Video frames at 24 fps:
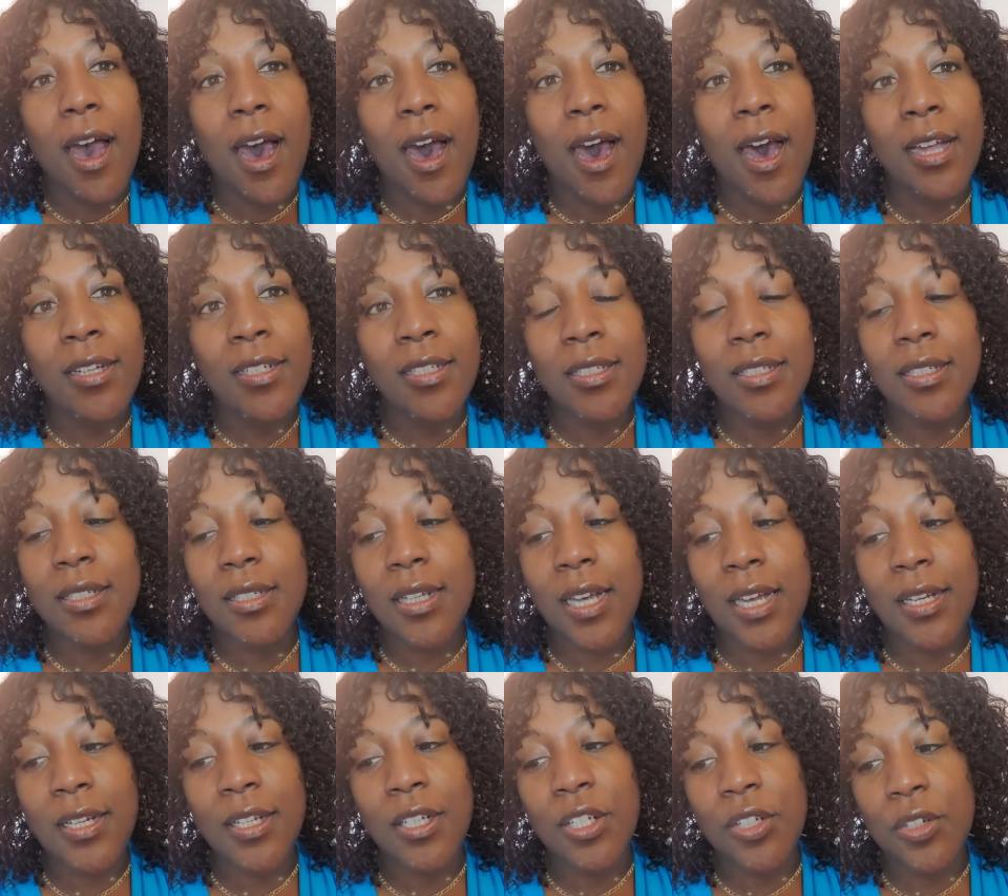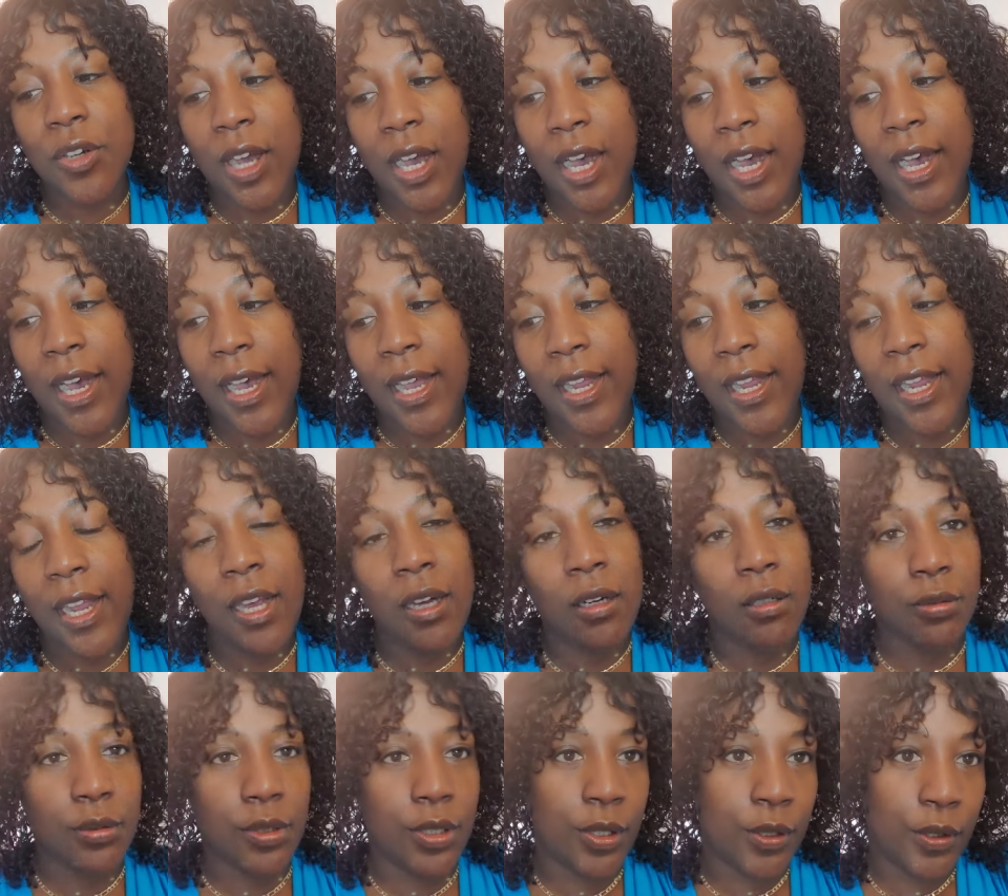I just like to try
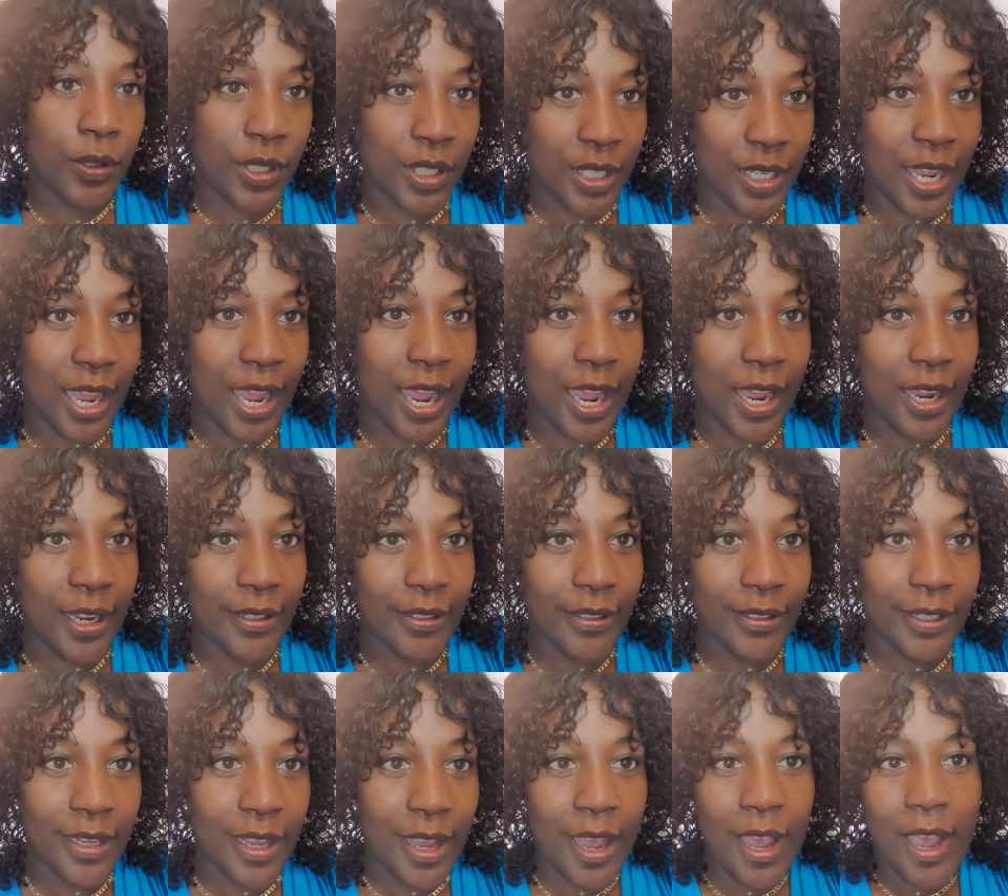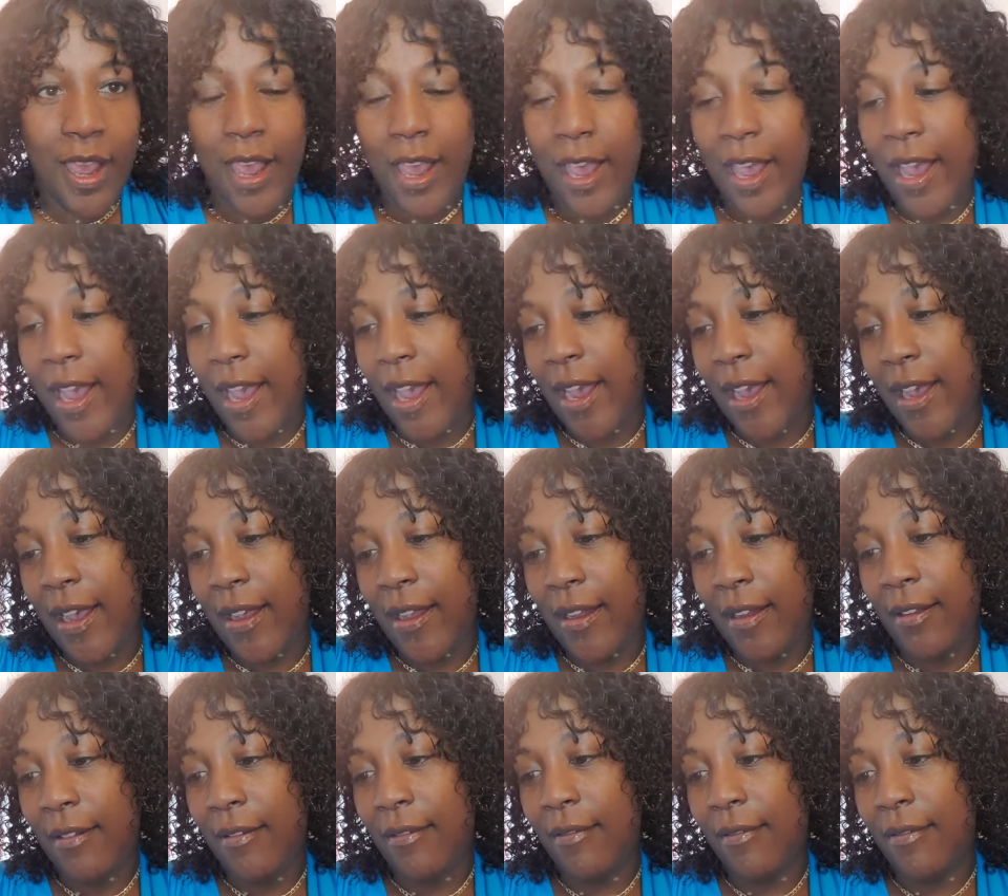healthier snacks.
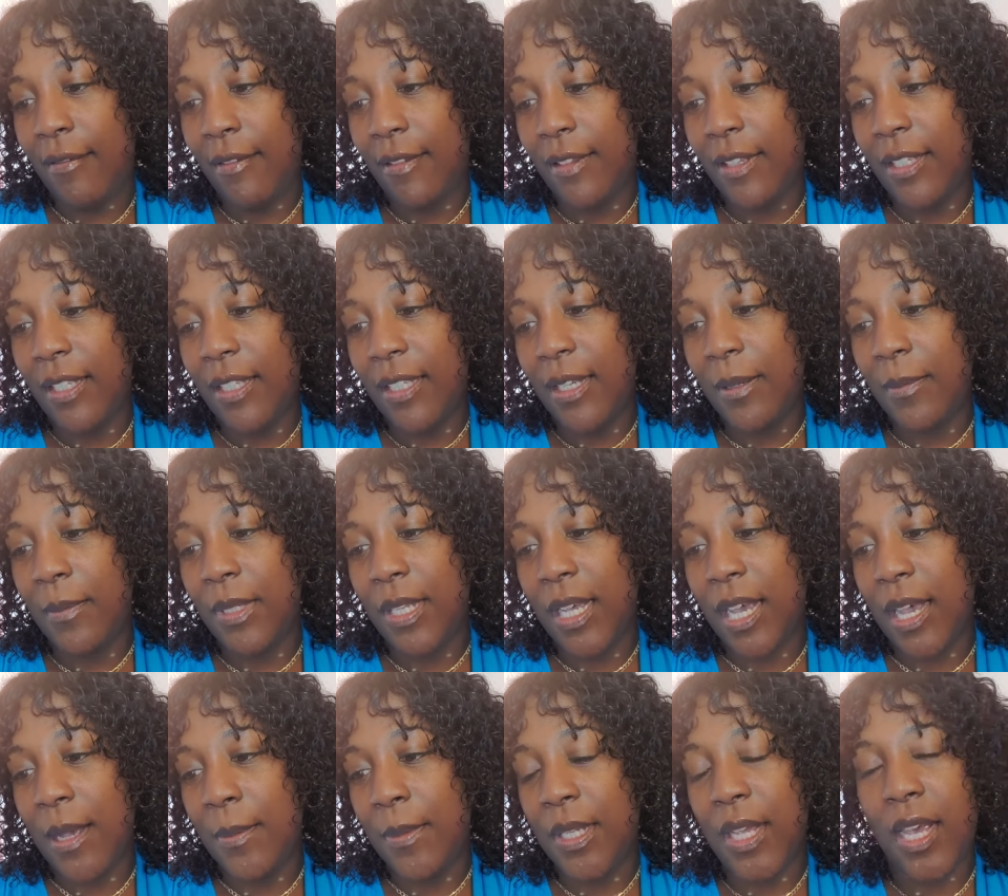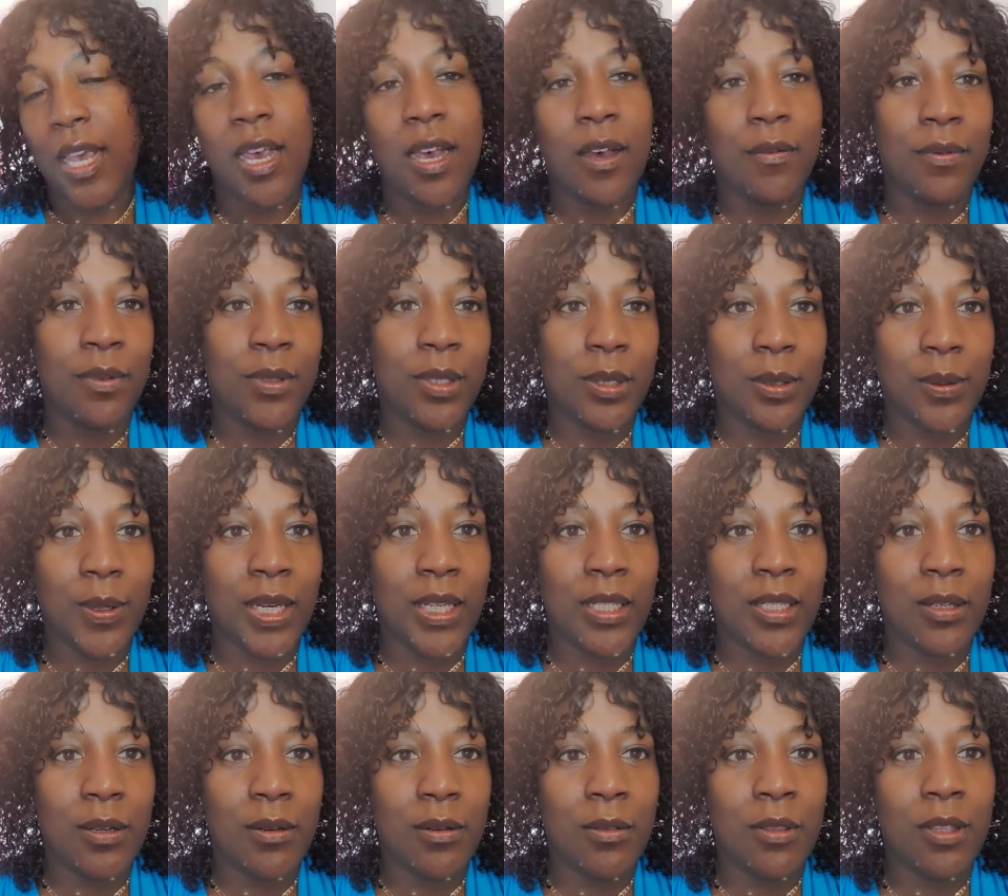And sometimes I have the sweet
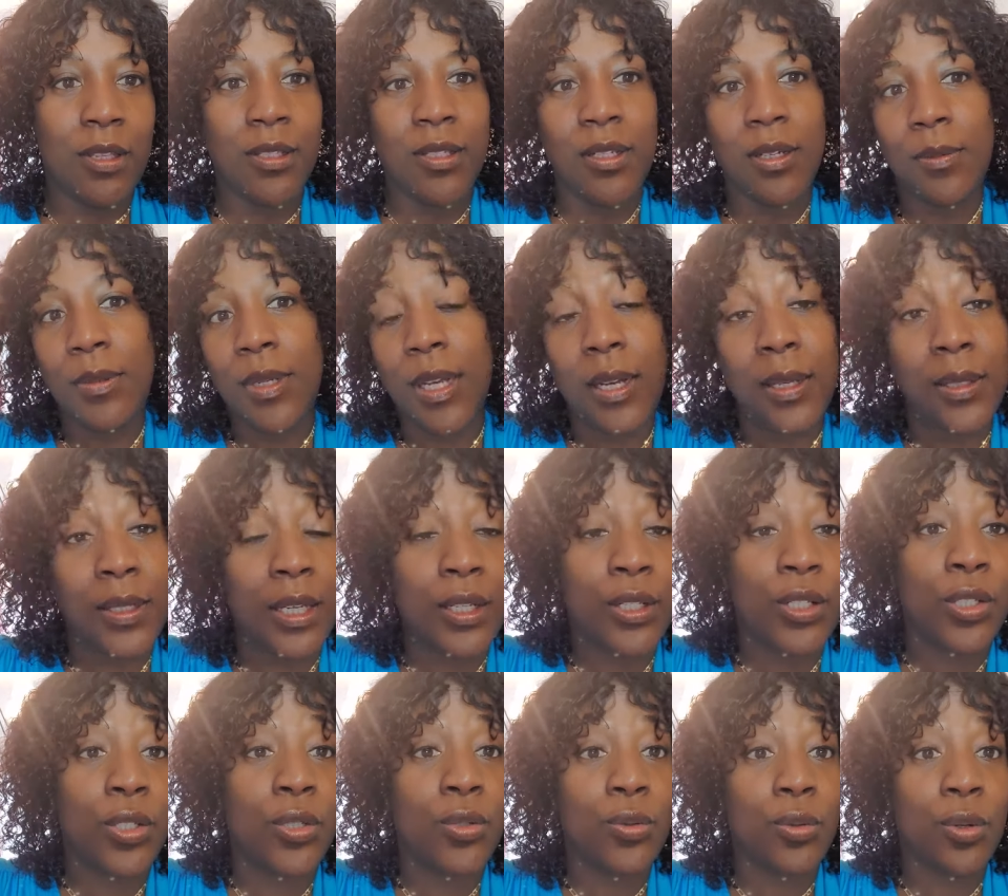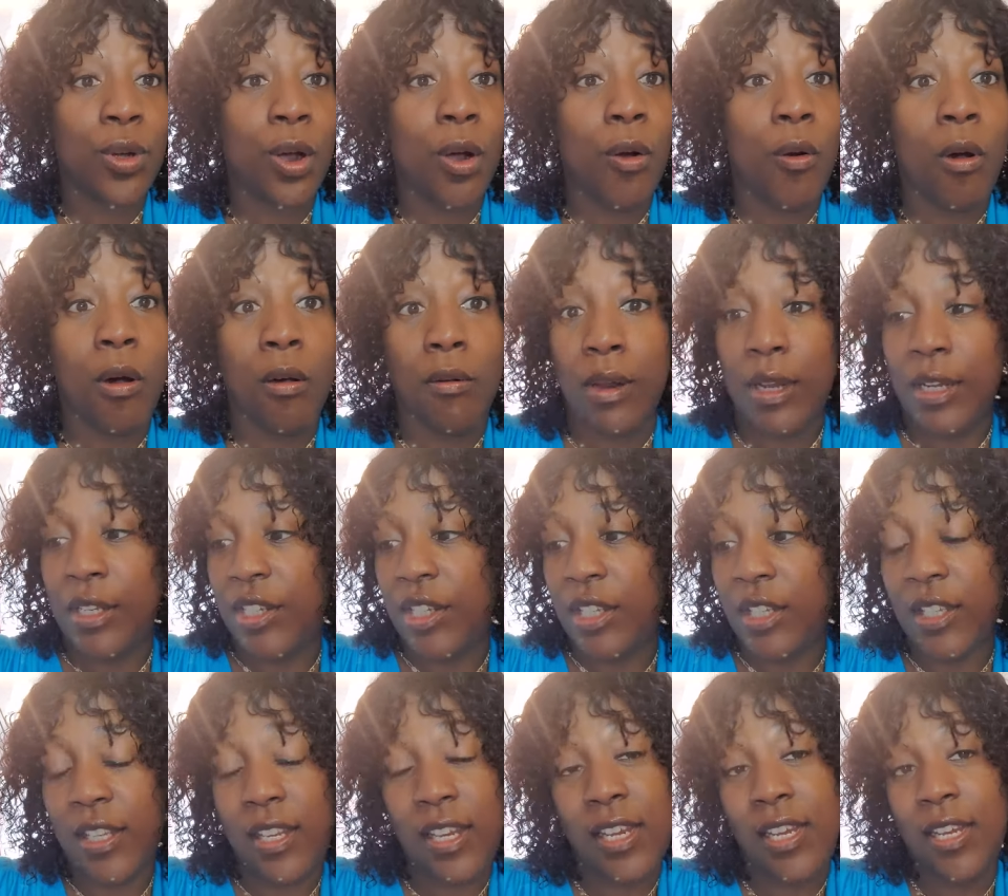tooth and sometimes I do go on and
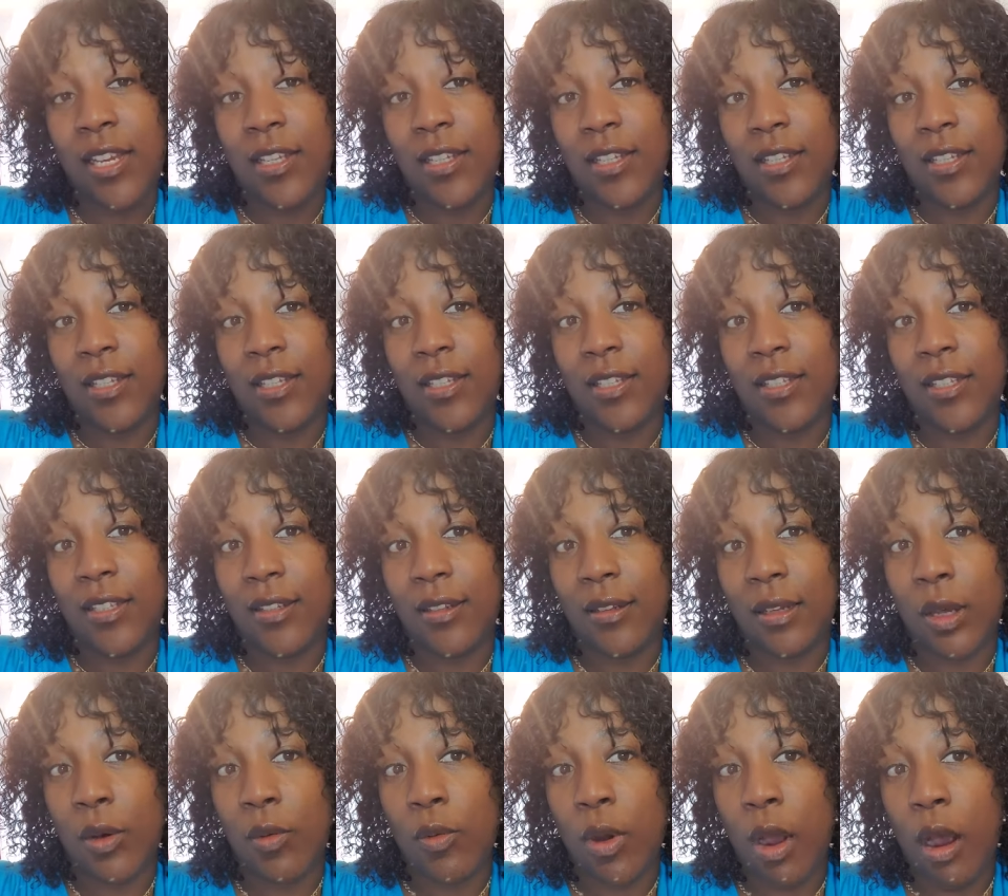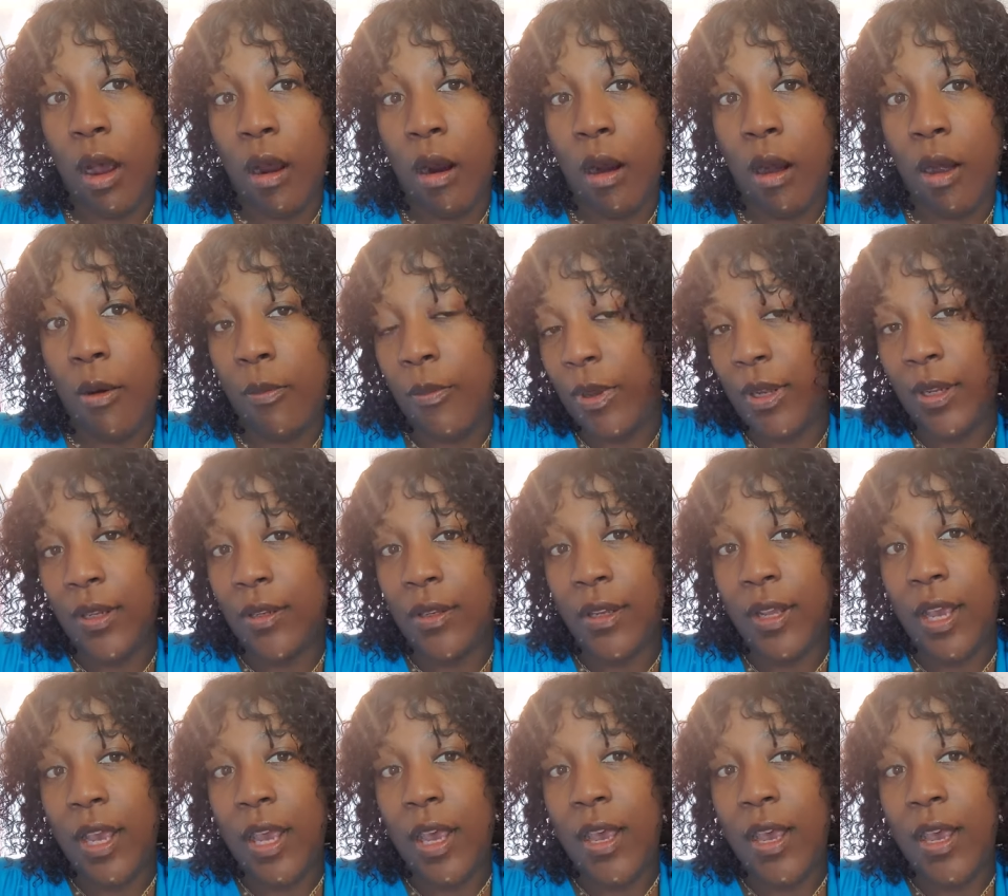just eat just low carb and